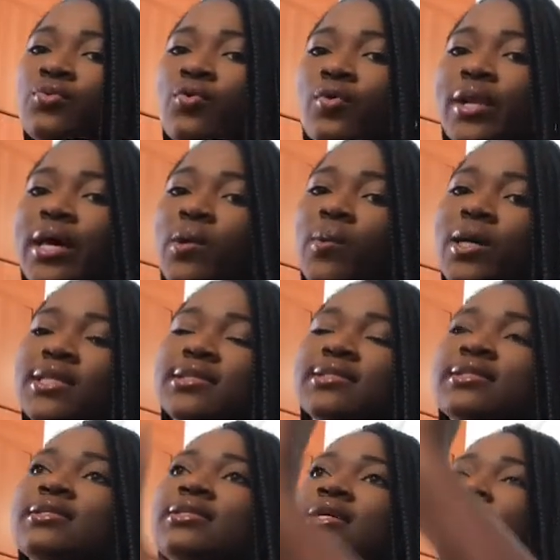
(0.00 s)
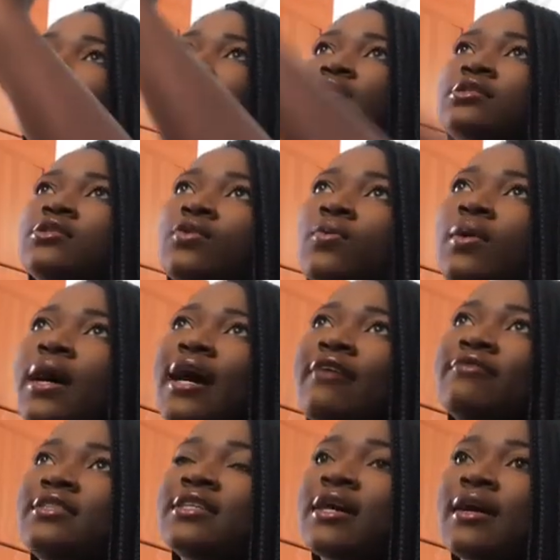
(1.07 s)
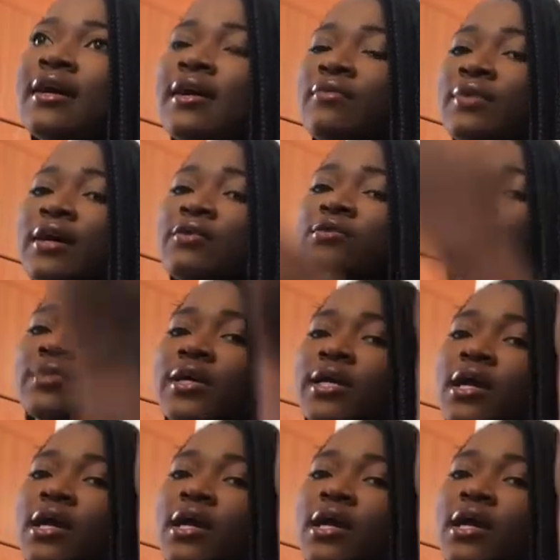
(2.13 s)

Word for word: all at once. So after I was walking